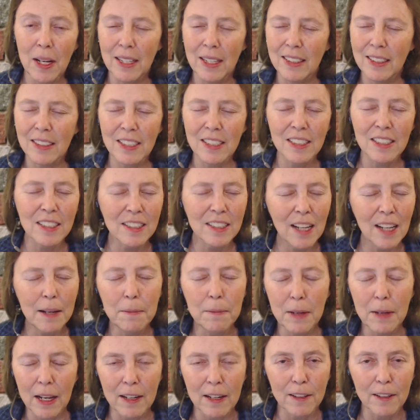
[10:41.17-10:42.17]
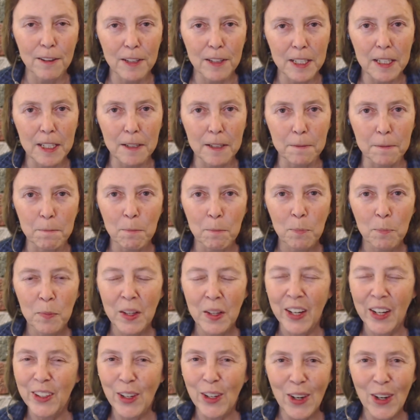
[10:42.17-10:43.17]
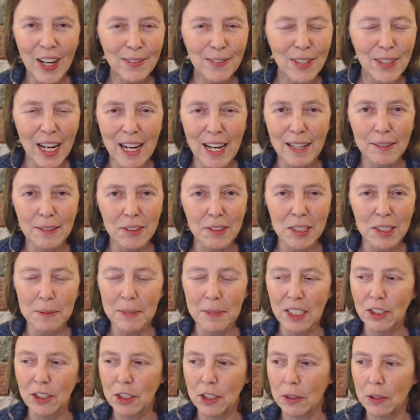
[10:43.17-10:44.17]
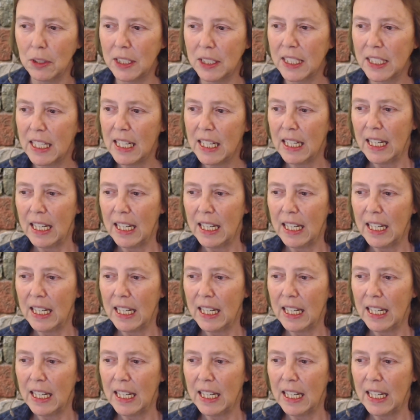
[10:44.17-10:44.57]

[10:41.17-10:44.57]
It's the same kind of thing. You have to have some insurance.